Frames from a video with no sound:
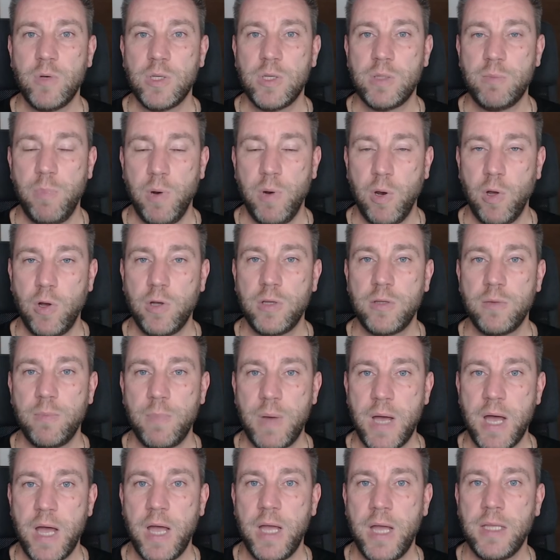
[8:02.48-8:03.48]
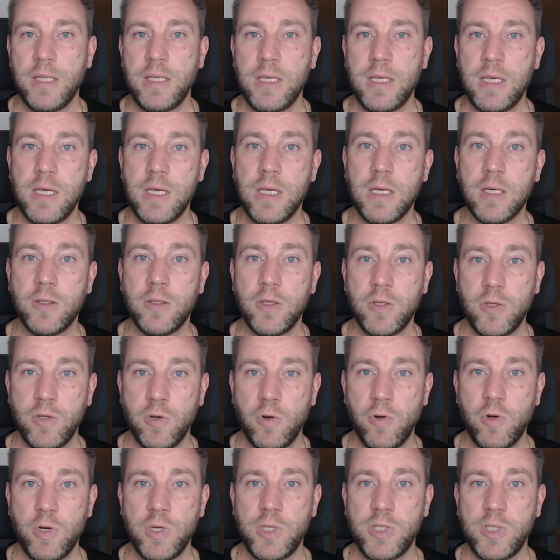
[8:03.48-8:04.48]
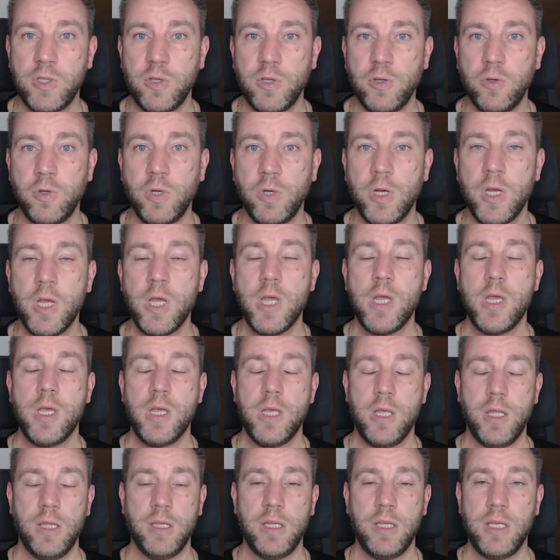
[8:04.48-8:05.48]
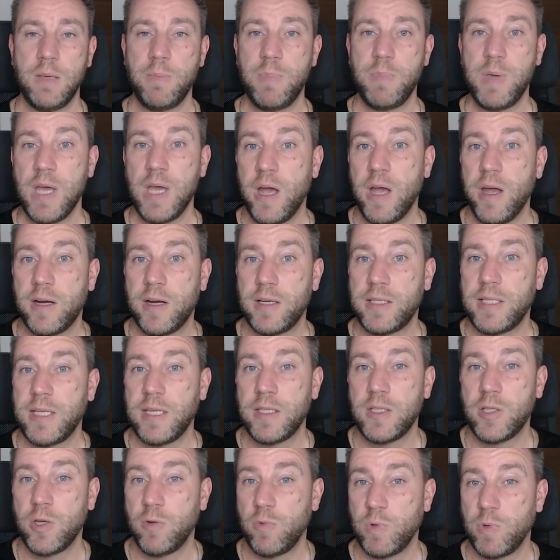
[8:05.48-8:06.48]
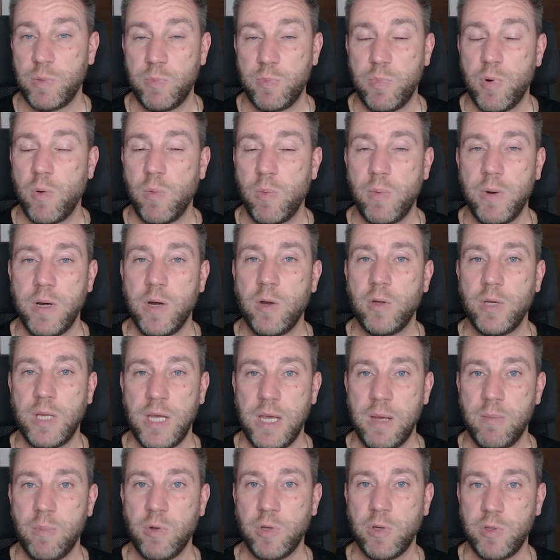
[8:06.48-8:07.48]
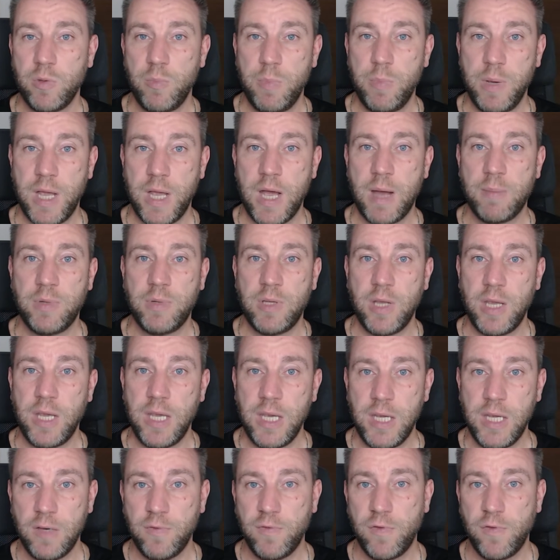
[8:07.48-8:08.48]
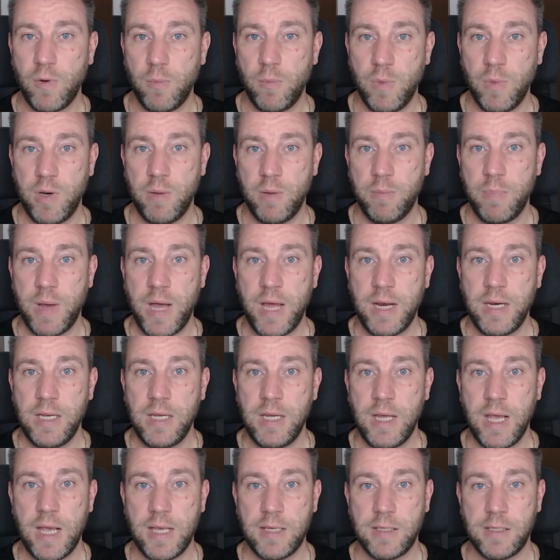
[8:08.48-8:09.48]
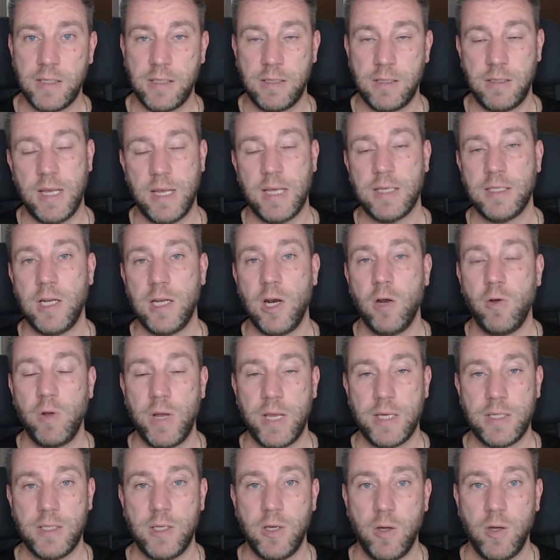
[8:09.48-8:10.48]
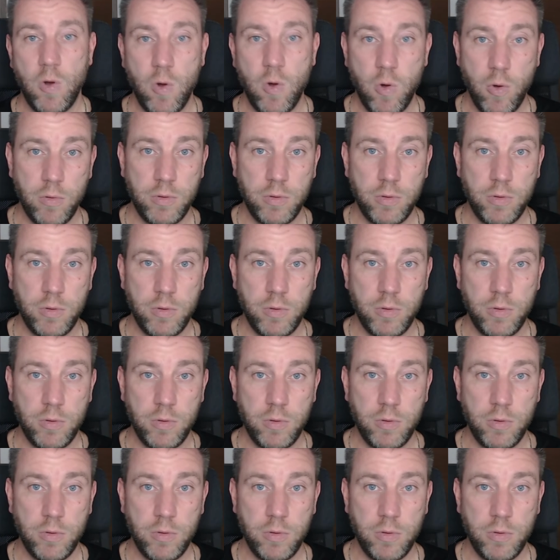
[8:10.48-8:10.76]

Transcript: was blocked by the the door so the PIR sensor was probably not able to pick up the heat from the body as as long as the